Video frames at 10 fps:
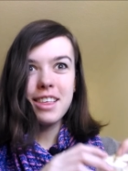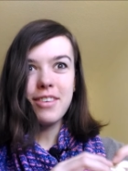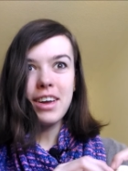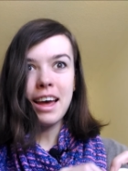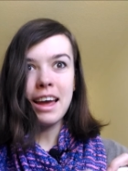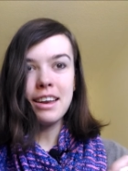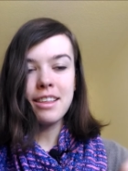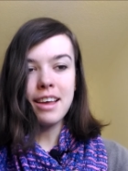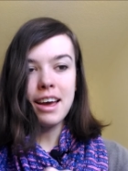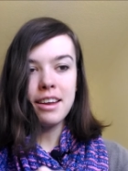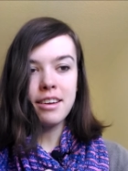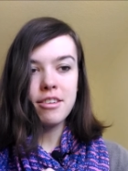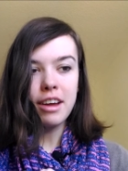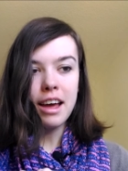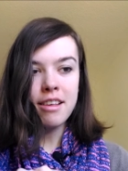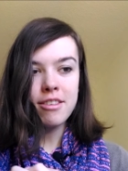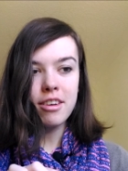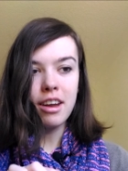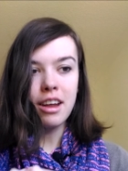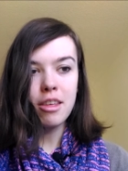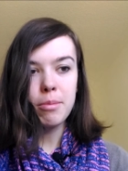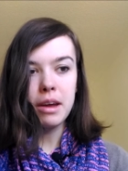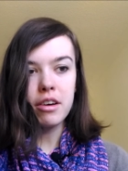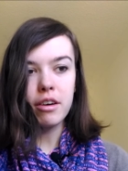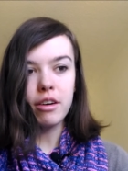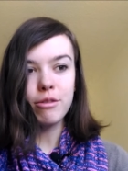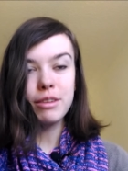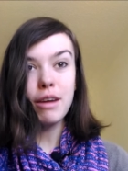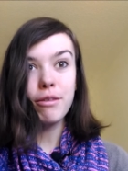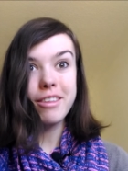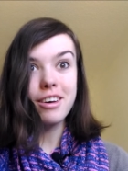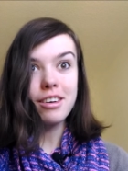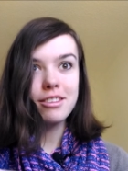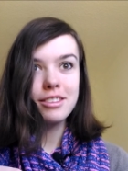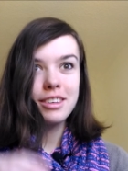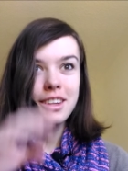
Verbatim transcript: But I decided to cast on another pair of gift socks